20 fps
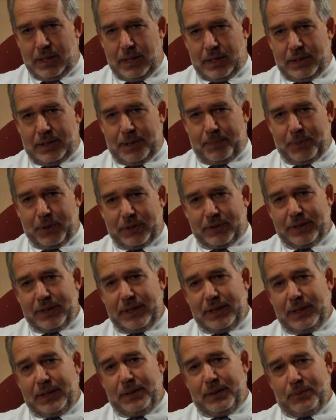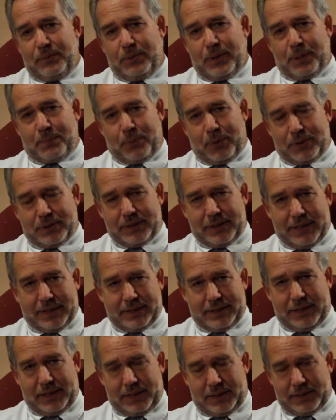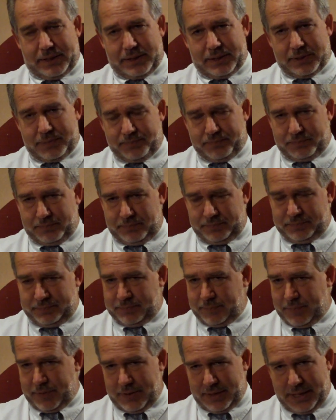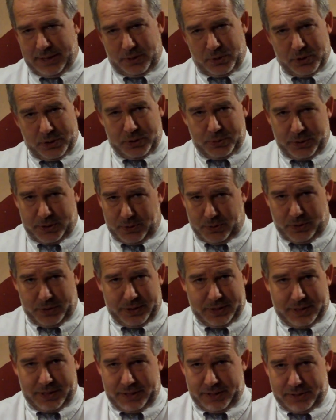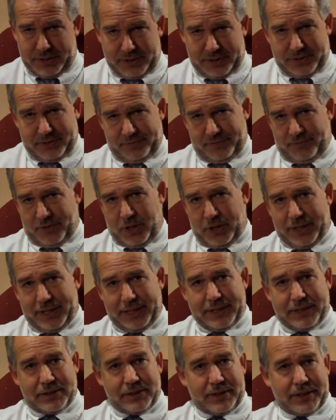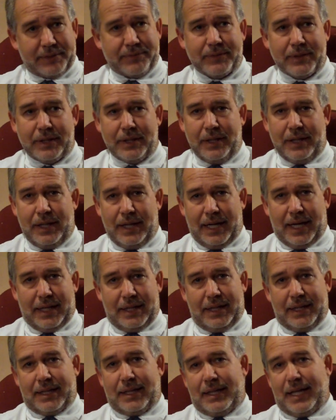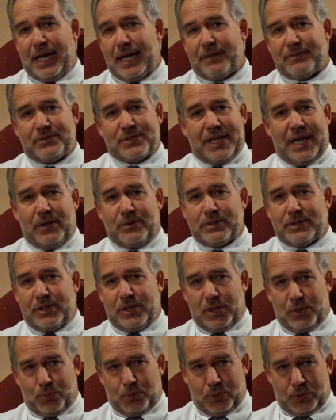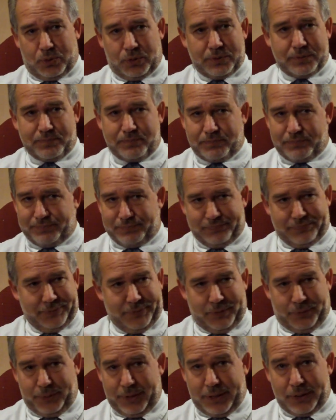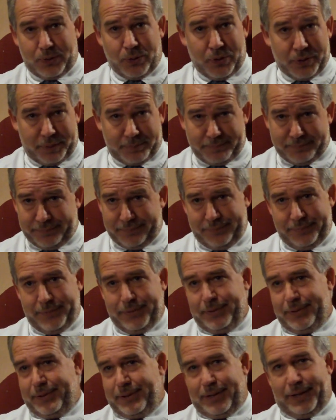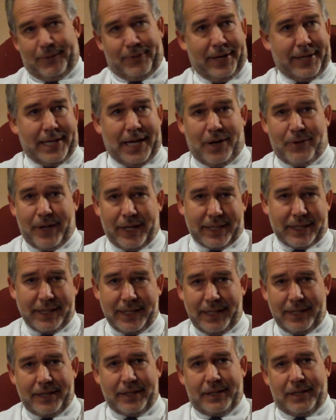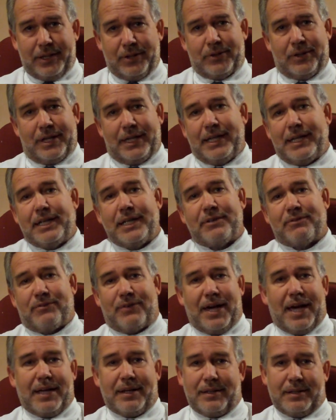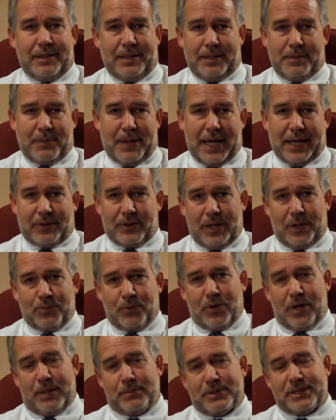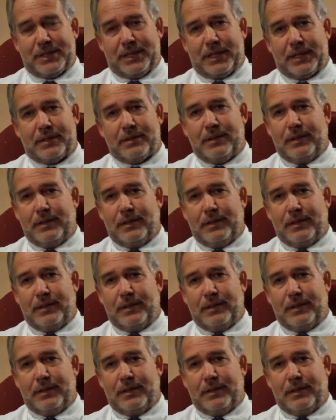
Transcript: Typically when a person has tinnitus, they learn to ignore the tinnitus very easily, and like a lot of sounds in our world, we ignore them. Right now I can hear a heating fan in the background where I'm sitting.